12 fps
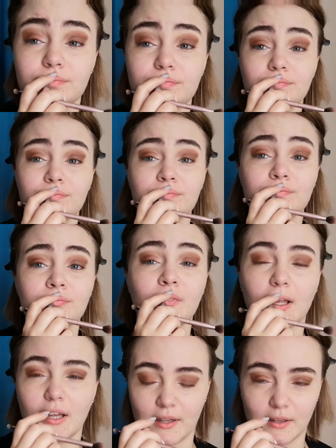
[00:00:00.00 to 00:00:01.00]

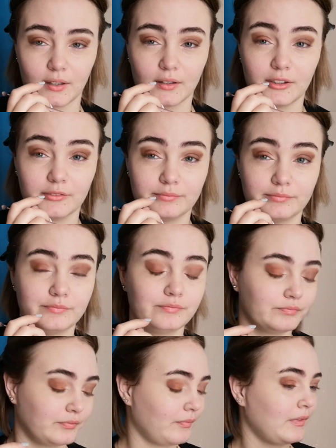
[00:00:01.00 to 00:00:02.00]
I think.
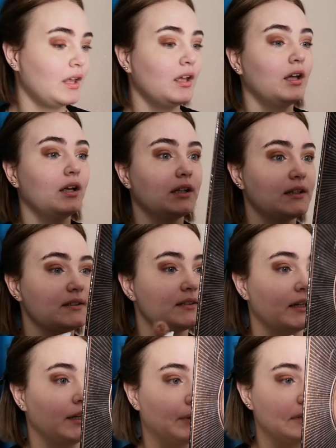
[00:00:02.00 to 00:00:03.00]
This is
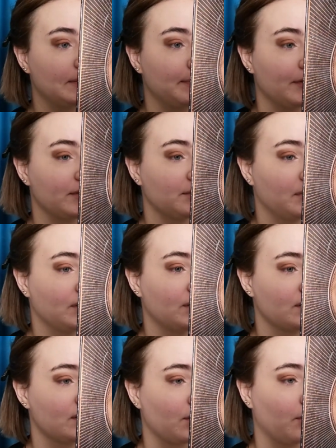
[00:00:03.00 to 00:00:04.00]
anyway supposed to be
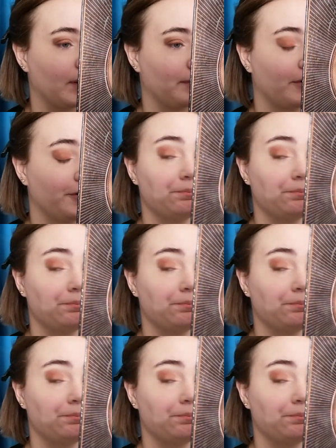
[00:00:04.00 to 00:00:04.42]
just a quick